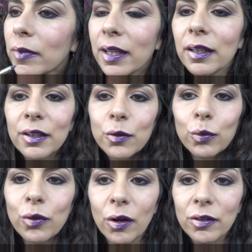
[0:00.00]
And
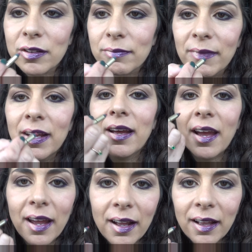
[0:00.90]
little dots,
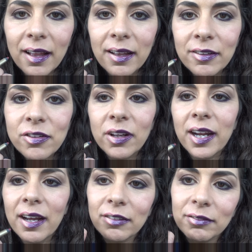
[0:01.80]
inside
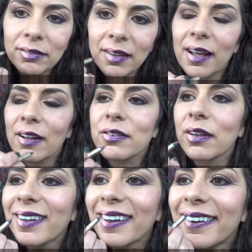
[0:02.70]
out,
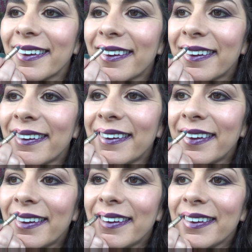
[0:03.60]
outside in.
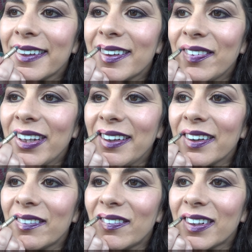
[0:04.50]
Depending
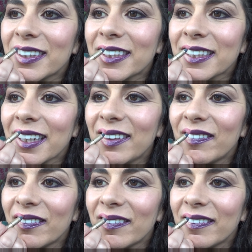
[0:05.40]
on what
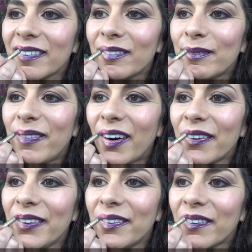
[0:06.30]
shape
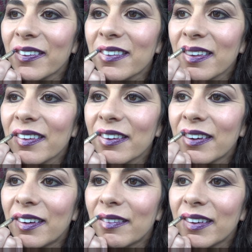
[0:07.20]
bow you want at the
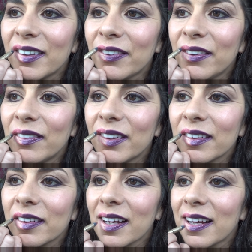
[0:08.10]
top. If you
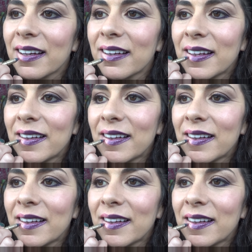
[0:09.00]
want a